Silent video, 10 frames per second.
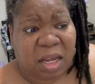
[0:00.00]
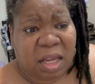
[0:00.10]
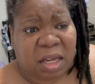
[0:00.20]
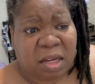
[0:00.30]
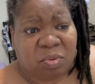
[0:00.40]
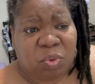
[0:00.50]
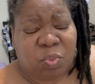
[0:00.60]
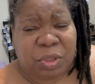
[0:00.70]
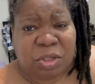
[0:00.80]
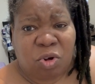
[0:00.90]
And we
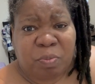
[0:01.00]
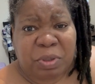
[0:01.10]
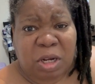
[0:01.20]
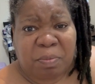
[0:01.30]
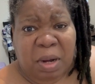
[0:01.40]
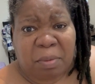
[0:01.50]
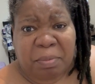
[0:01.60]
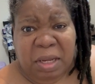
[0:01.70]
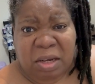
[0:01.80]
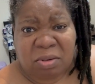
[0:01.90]
went to go pick up our
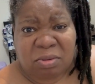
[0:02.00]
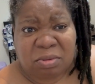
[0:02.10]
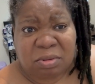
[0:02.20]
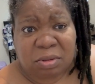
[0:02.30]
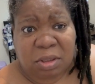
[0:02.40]
mail.